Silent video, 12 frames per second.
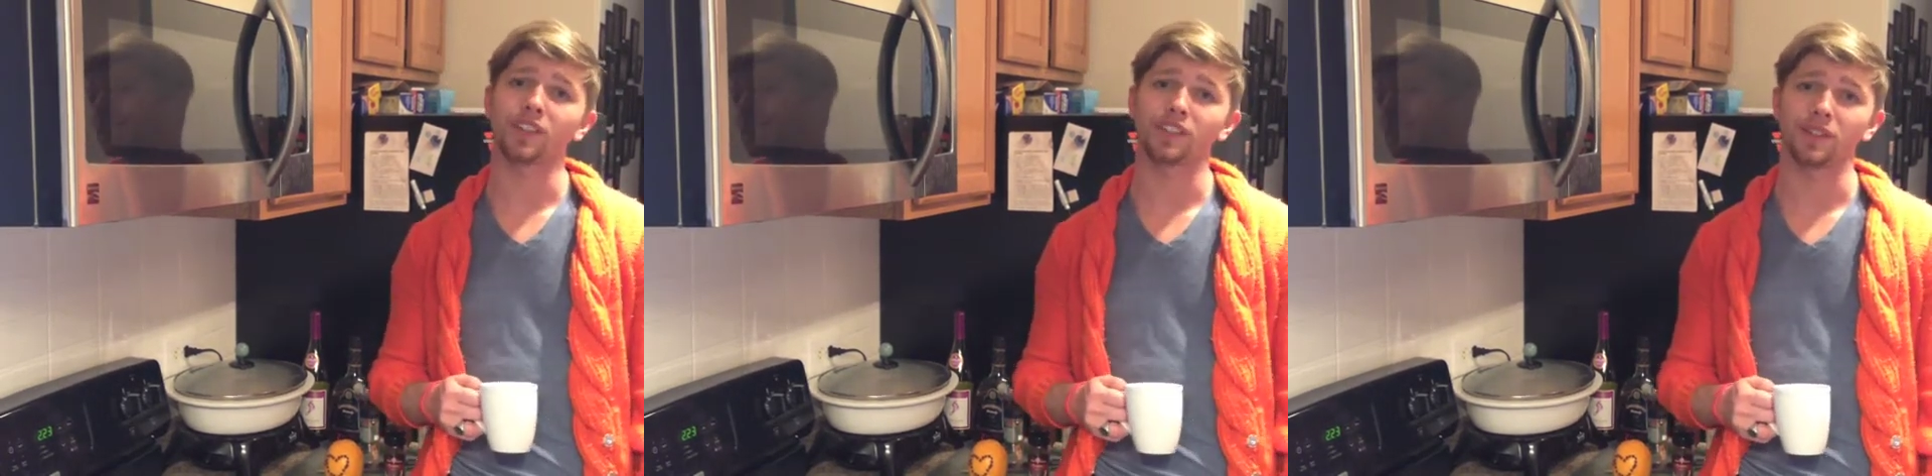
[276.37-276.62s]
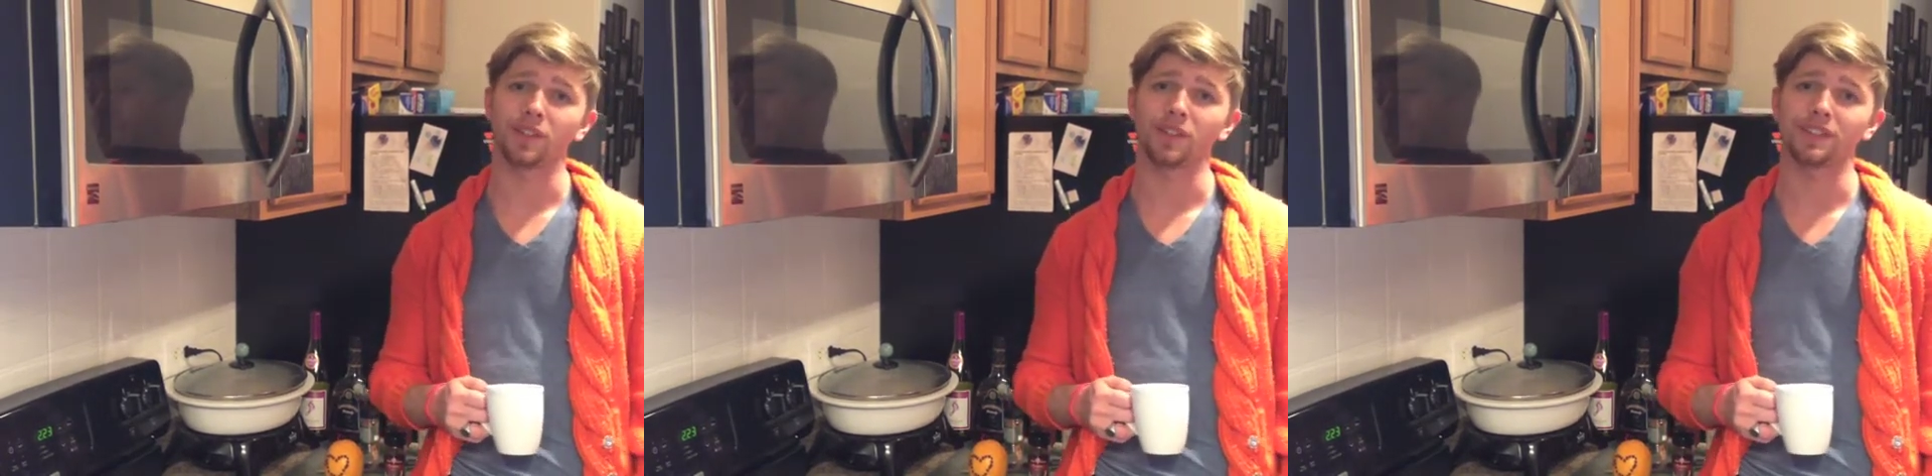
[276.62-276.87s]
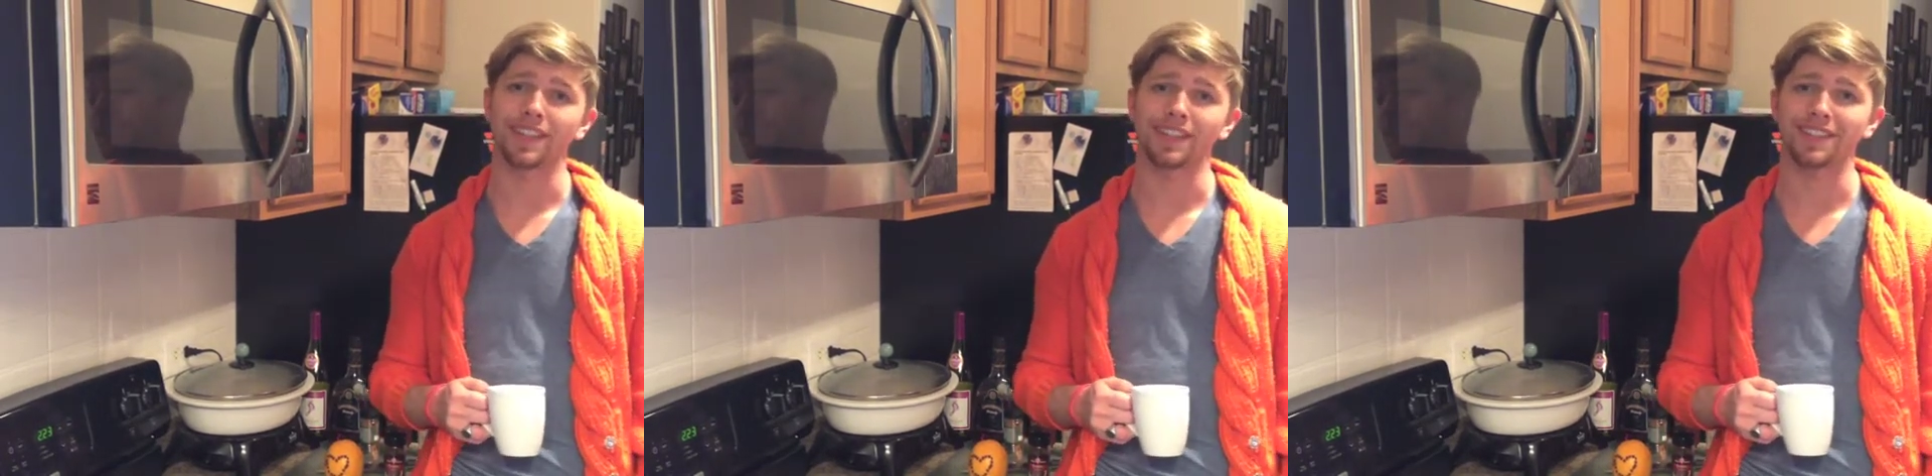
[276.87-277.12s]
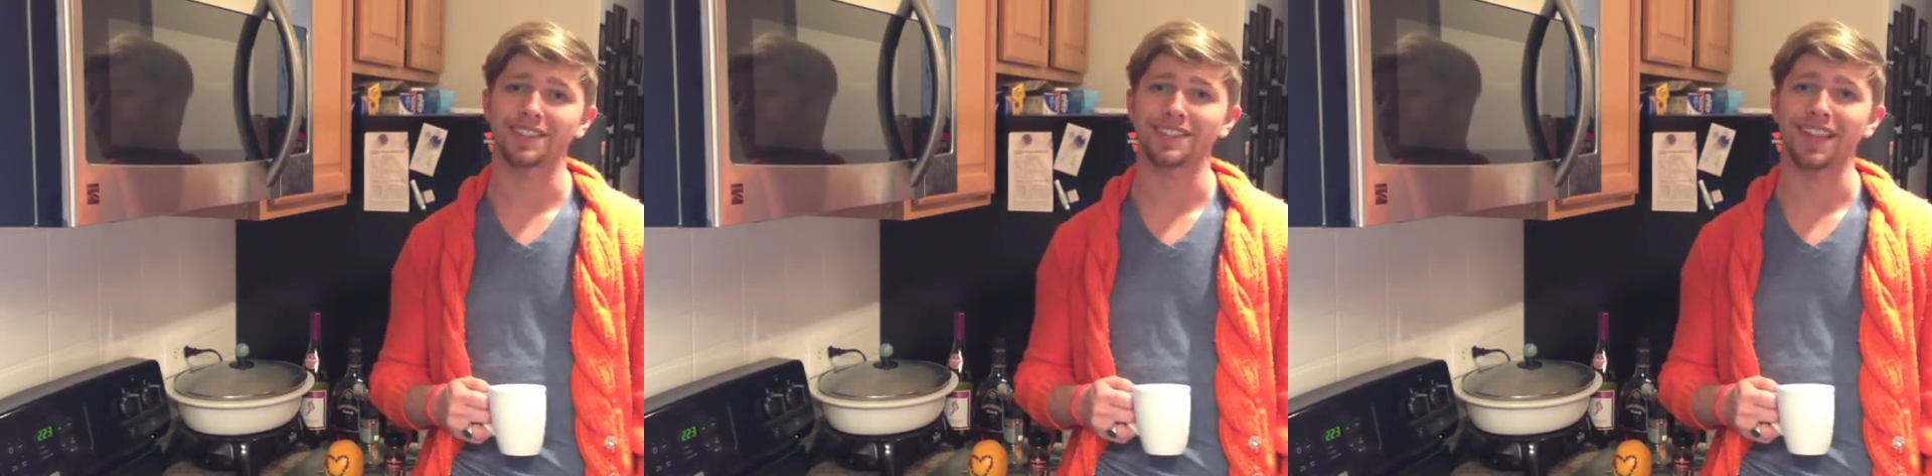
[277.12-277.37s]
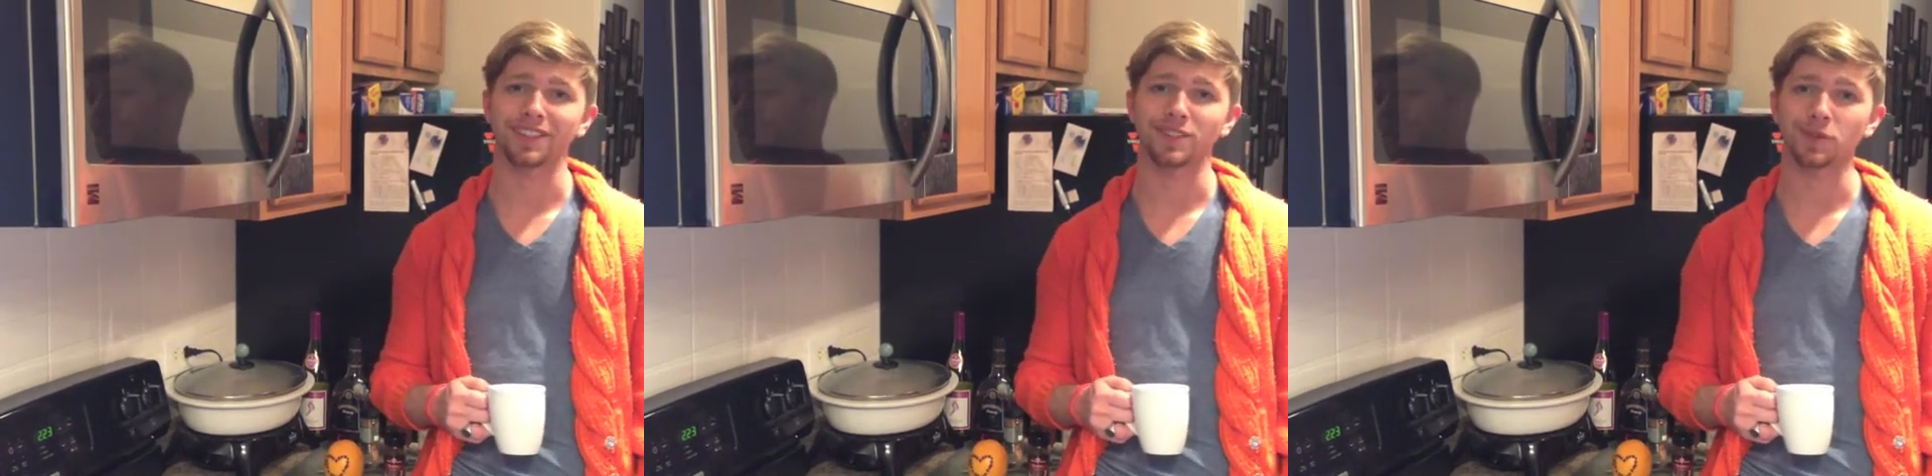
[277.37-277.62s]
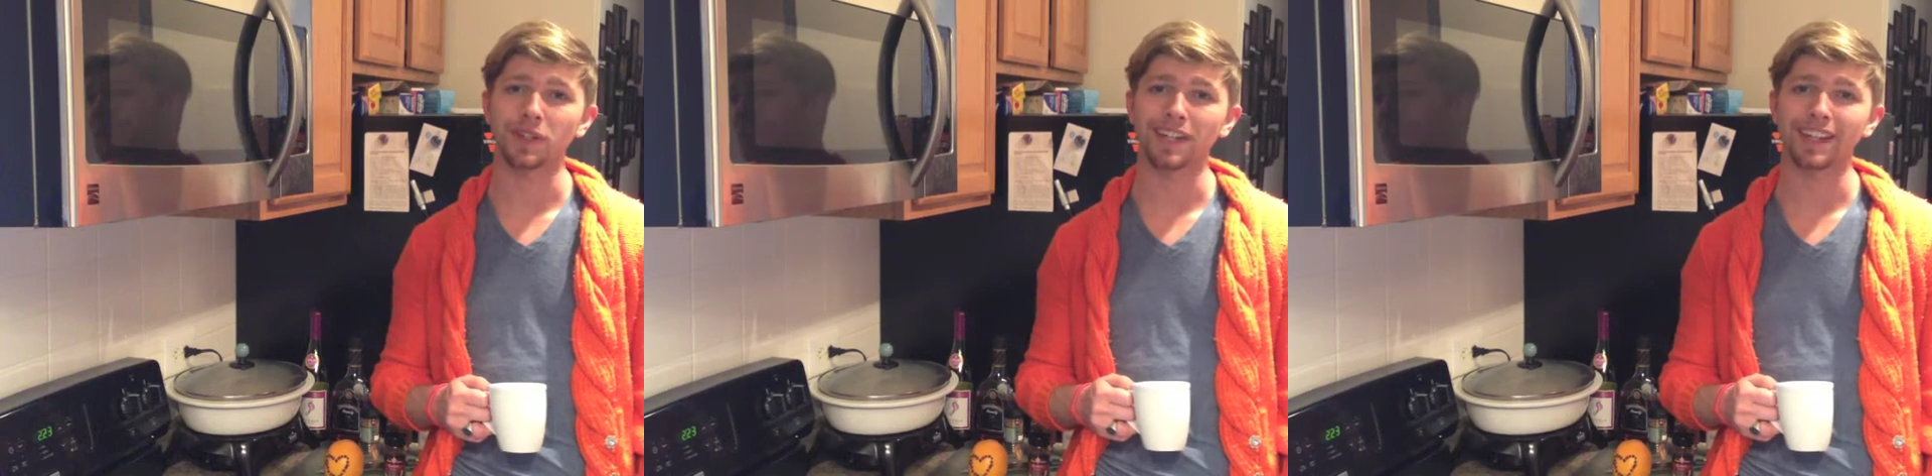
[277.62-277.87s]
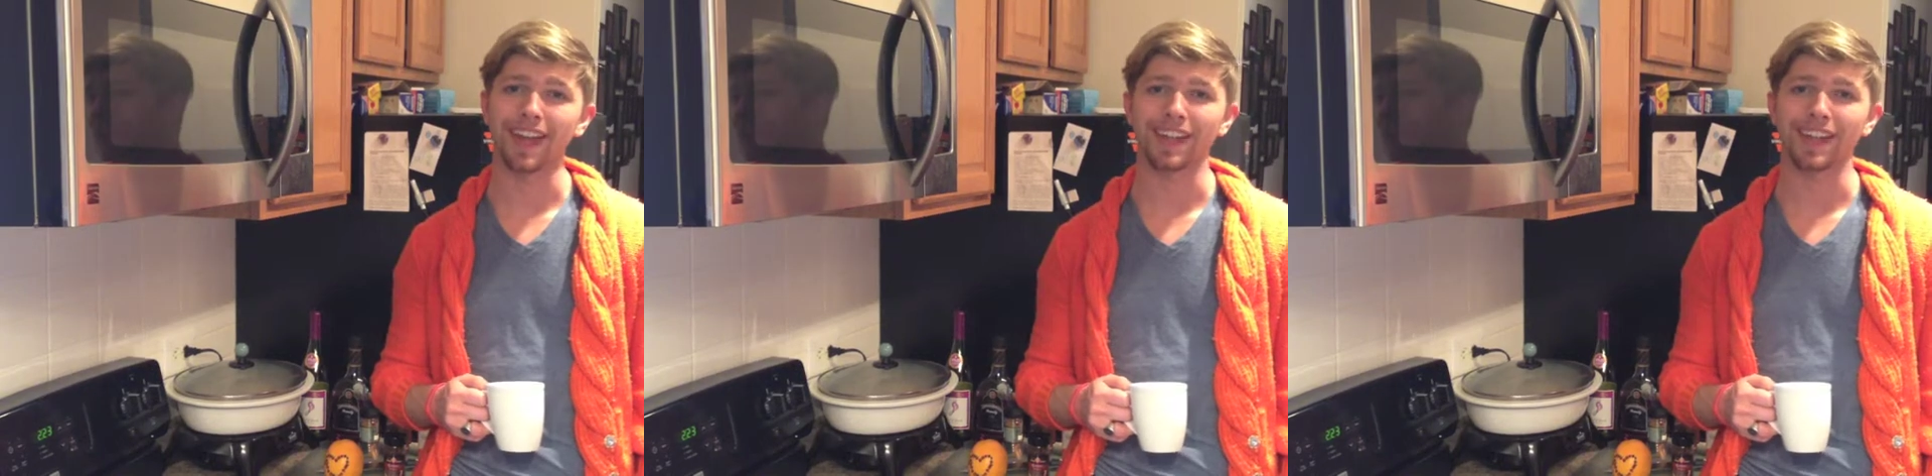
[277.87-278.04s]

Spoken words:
to take this next week,